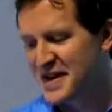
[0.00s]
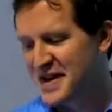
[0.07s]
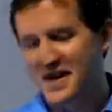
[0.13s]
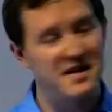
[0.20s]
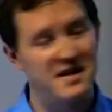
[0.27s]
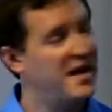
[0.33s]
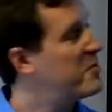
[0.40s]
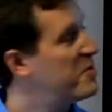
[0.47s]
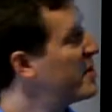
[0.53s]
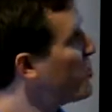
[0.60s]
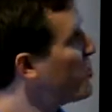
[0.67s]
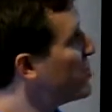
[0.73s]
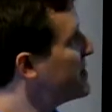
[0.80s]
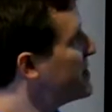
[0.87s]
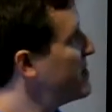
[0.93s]
And, and
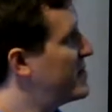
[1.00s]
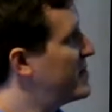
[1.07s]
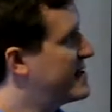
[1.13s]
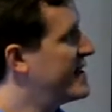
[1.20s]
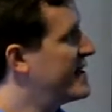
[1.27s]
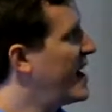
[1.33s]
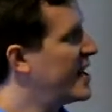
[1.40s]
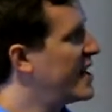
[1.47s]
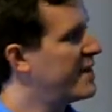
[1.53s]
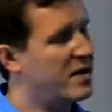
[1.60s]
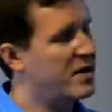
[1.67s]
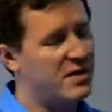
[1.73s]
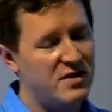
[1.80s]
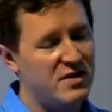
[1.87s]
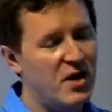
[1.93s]
people did not
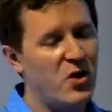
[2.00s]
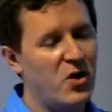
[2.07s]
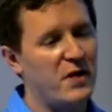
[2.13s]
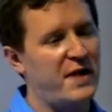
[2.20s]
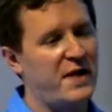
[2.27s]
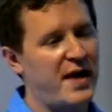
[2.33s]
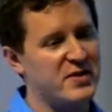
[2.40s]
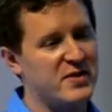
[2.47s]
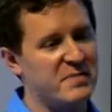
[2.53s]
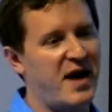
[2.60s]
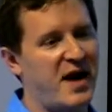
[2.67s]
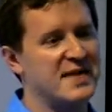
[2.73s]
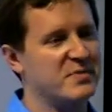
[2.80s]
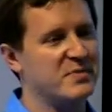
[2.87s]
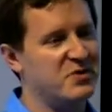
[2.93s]
even know that that was
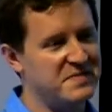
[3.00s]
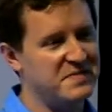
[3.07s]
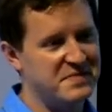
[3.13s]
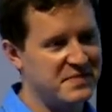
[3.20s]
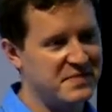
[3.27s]
possible.